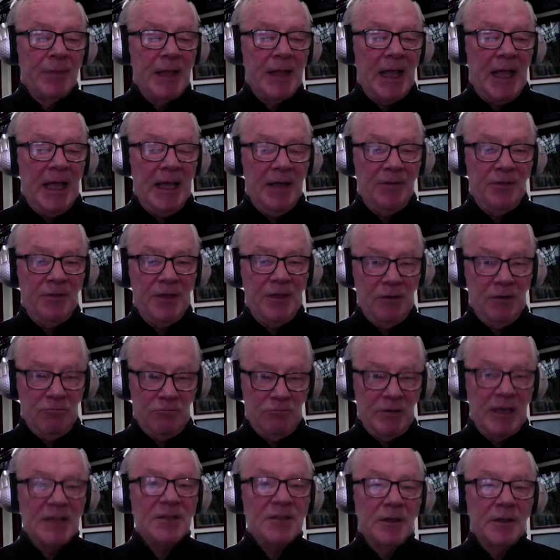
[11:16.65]
and their
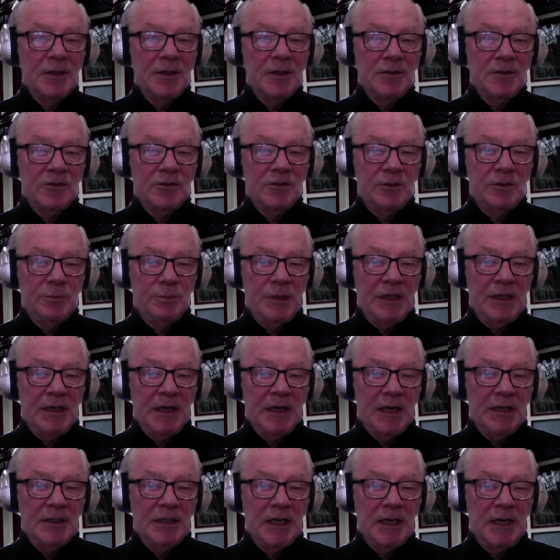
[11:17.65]
residents being
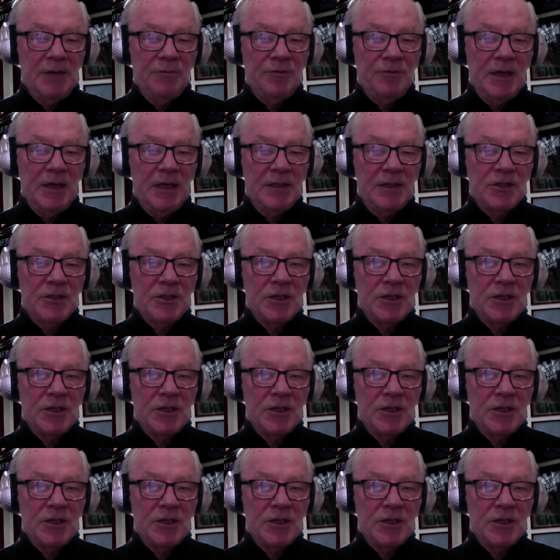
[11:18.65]
identified.